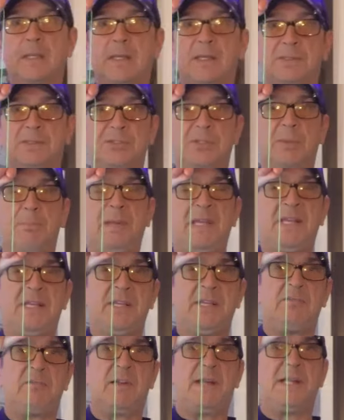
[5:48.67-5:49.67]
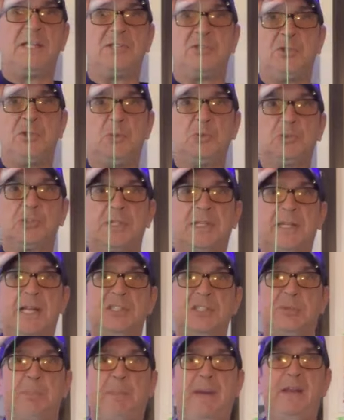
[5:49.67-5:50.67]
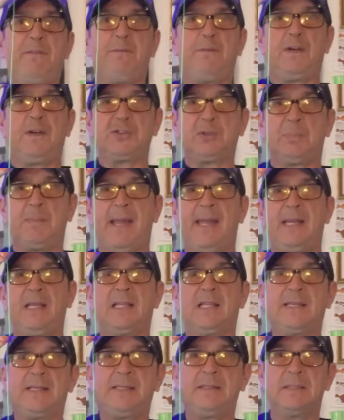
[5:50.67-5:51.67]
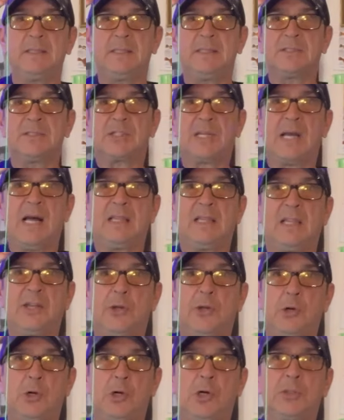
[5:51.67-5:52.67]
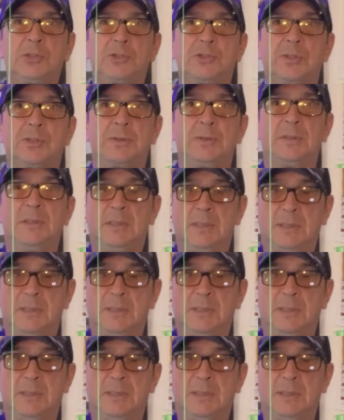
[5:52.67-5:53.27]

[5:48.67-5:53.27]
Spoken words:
A sabiki rig is used to catch bait fish mainly. It's got little hooks.